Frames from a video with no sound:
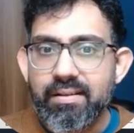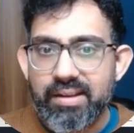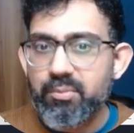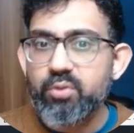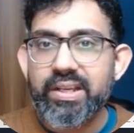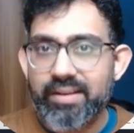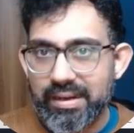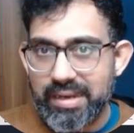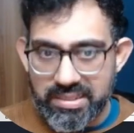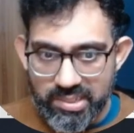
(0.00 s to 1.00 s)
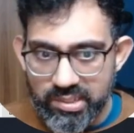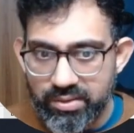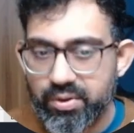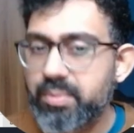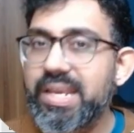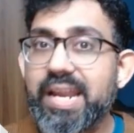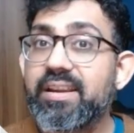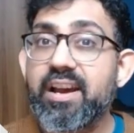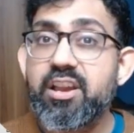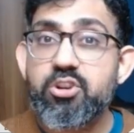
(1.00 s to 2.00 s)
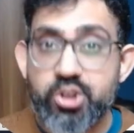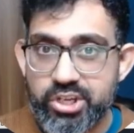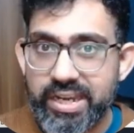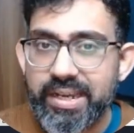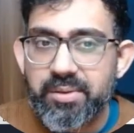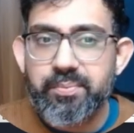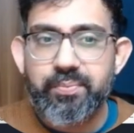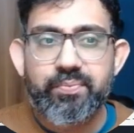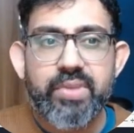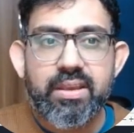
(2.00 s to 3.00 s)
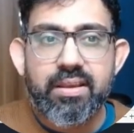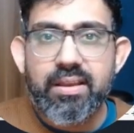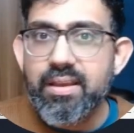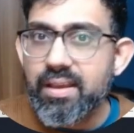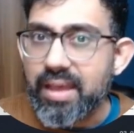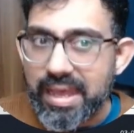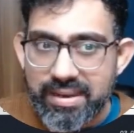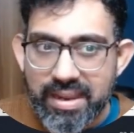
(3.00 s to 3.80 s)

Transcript: remove the grid lines from the entire sheet. And